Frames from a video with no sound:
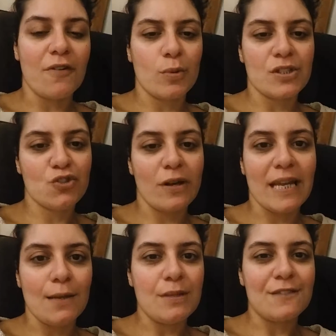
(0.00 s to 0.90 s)
I want to try and
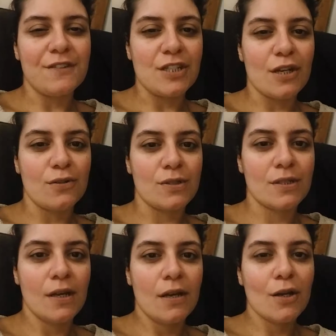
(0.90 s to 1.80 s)
keep these
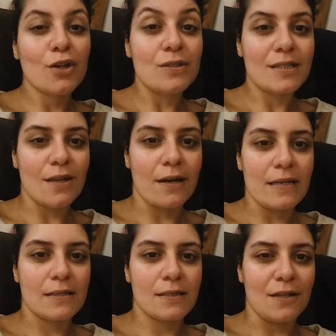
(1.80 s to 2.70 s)
videos
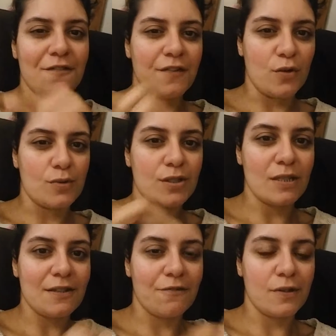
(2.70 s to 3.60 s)
concise and focus on
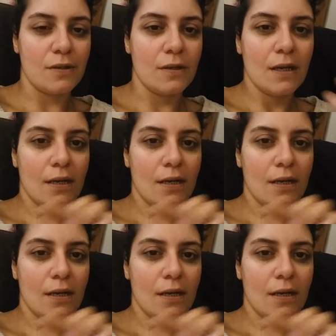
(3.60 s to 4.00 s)
a different